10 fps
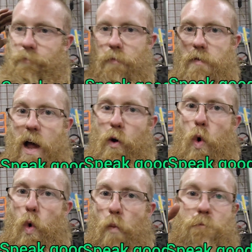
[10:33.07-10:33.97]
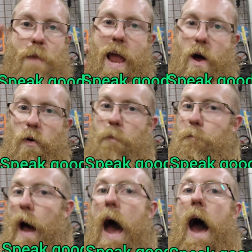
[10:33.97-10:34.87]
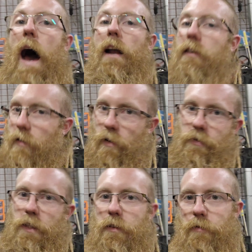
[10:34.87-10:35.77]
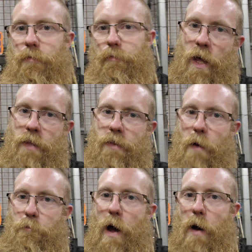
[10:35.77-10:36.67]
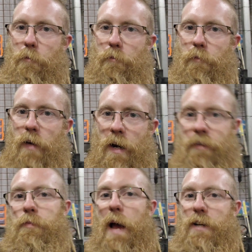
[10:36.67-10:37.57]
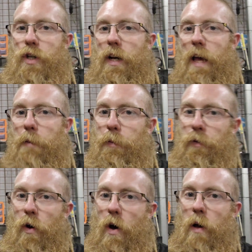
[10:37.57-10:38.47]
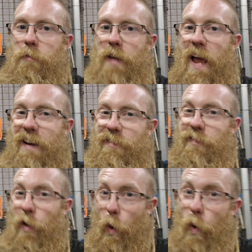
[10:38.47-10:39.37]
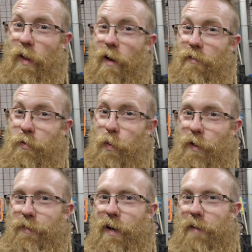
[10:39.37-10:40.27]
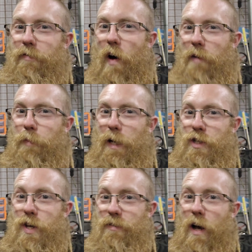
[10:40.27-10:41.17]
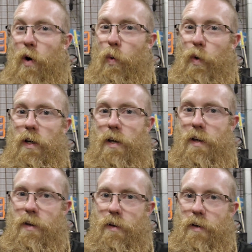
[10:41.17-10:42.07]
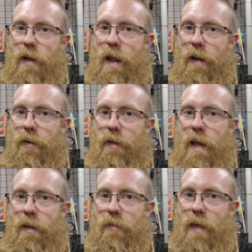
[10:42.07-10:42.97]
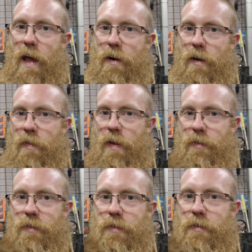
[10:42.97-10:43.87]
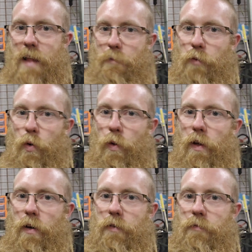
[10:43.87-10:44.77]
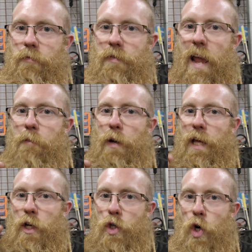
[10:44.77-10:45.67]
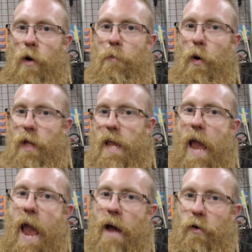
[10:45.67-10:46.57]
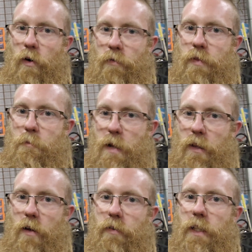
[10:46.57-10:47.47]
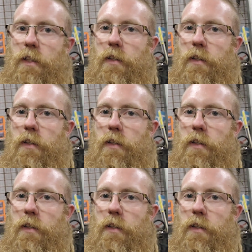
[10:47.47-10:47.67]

knuckle mount part of it, I hit that bump and I smashed it a couple of times, and the coilovers were like 5+ years old. It kinked that and then snapped all the dampening and shock body out of the middle of it,